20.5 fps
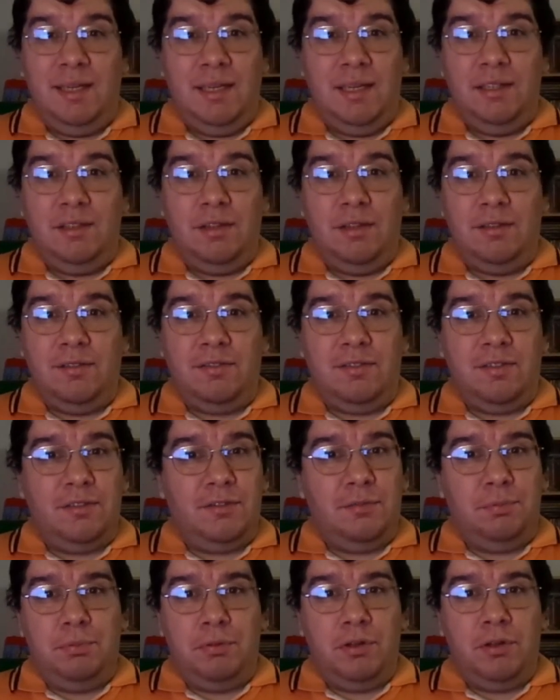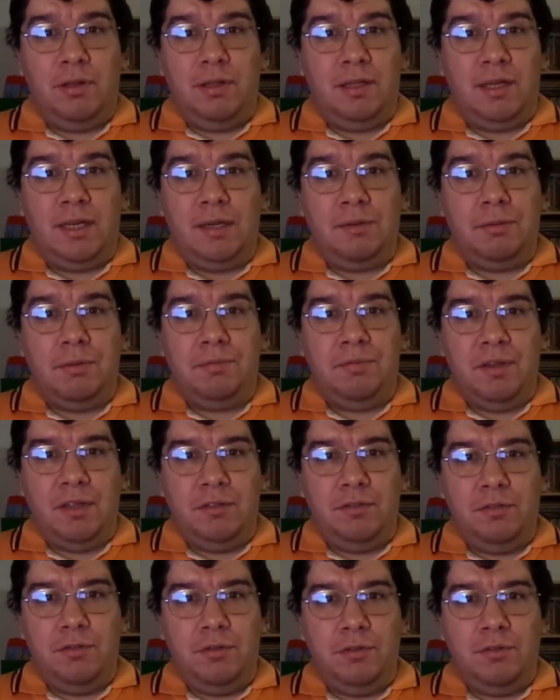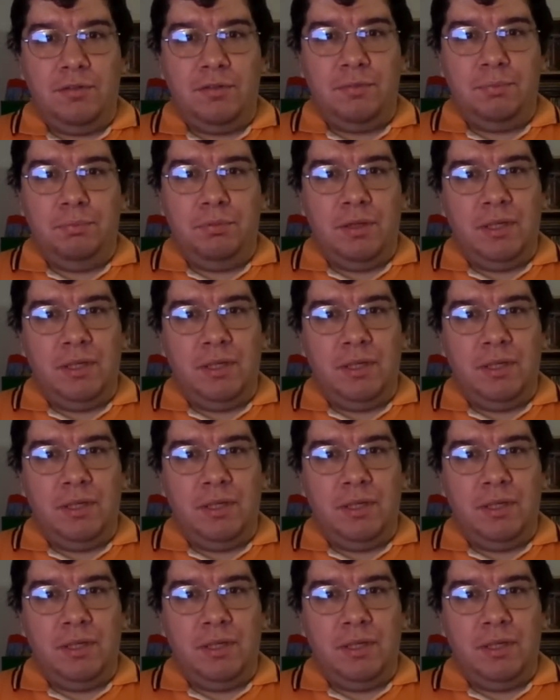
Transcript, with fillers: He does explore a lot of adventures,